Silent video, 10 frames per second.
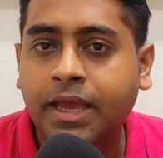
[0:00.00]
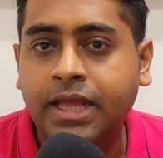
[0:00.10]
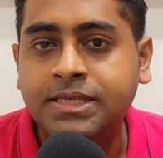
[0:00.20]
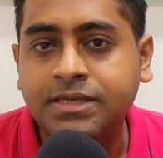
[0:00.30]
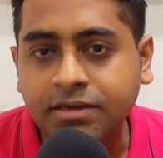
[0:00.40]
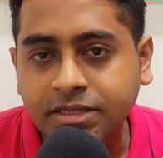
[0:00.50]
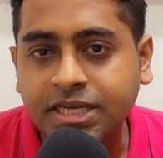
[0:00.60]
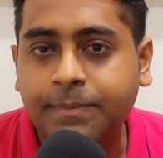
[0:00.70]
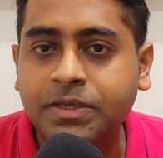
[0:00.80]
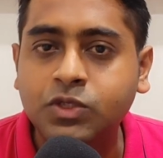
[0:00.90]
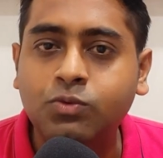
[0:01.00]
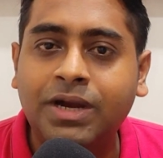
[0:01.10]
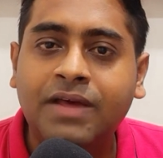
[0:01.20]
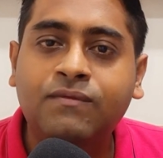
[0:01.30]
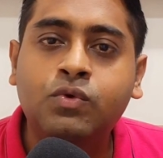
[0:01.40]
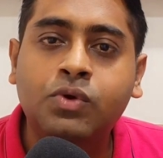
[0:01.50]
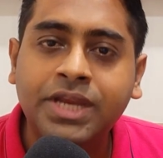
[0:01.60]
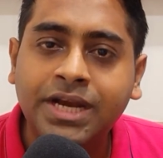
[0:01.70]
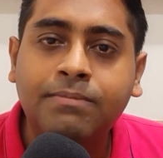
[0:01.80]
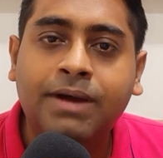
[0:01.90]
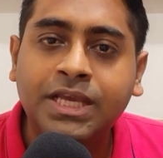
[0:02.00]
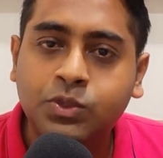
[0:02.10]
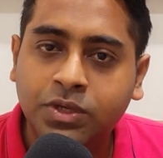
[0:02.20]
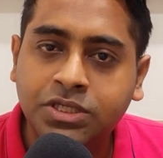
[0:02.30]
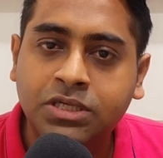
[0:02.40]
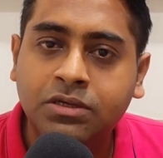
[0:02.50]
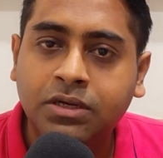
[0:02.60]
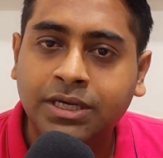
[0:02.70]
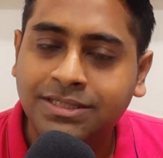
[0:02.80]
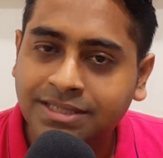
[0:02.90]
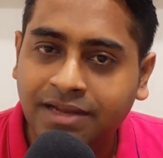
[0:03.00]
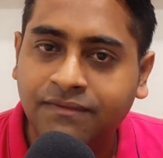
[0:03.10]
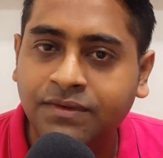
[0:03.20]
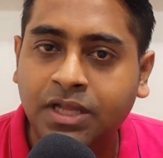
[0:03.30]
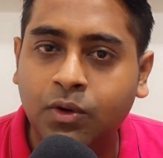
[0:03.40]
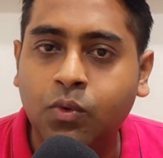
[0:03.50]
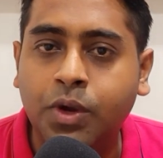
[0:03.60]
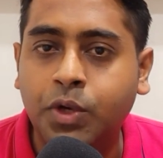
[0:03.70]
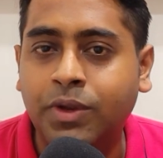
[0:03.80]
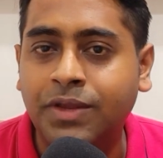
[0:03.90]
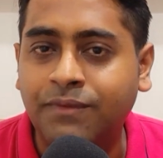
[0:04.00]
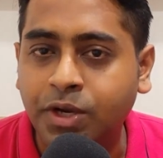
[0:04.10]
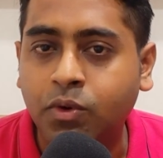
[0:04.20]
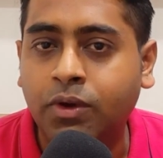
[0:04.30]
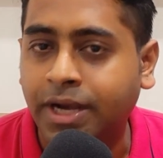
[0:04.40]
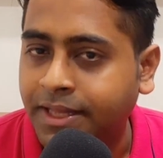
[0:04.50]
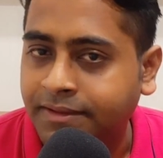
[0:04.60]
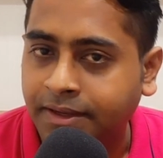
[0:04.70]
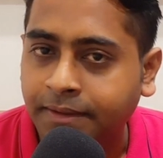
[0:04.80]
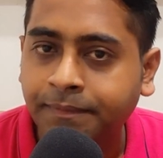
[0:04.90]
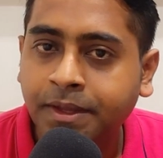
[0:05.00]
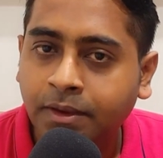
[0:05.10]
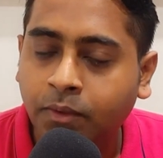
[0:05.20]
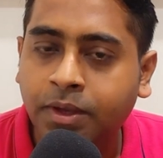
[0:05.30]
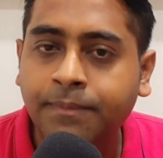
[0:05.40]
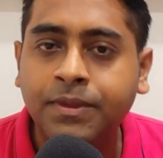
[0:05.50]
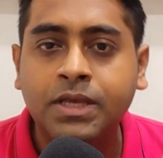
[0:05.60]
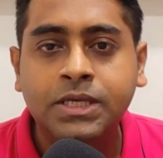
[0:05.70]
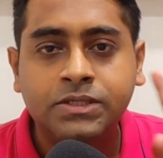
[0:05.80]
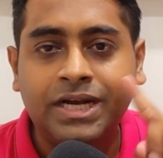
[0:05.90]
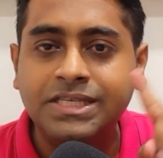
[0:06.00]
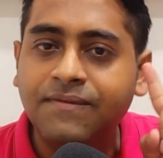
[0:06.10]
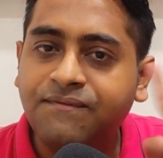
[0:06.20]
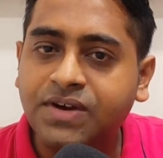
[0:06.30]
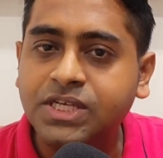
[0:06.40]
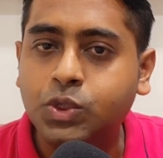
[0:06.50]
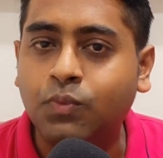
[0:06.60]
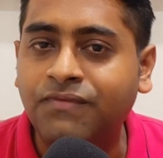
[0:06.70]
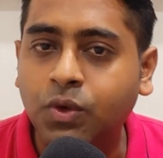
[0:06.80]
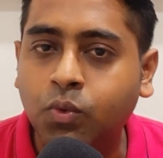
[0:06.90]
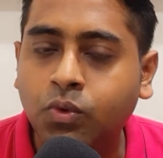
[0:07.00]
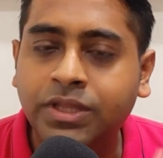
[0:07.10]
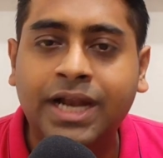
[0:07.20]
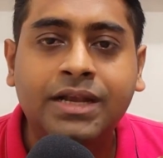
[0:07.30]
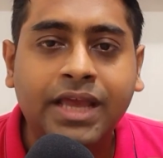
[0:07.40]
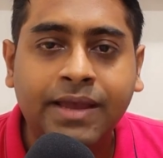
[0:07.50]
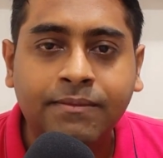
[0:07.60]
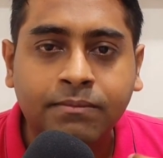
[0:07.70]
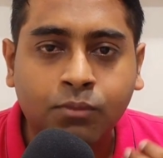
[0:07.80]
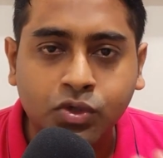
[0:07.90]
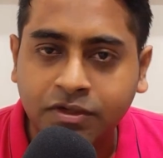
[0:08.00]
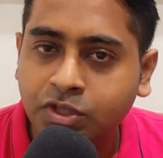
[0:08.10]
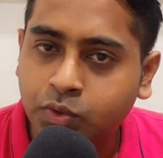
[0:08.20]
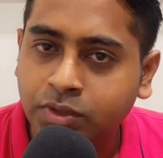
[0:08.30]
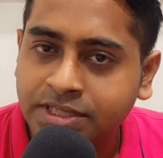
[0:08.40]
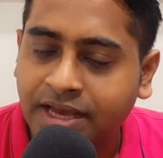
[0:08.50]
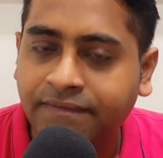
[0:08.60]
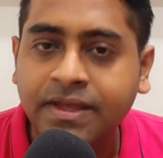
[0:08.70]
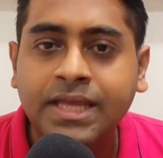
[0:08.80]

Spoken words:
And certain chapters you might have to read by Swedger itself without going to any video or anything, okay? So that is the first view that most of the students have.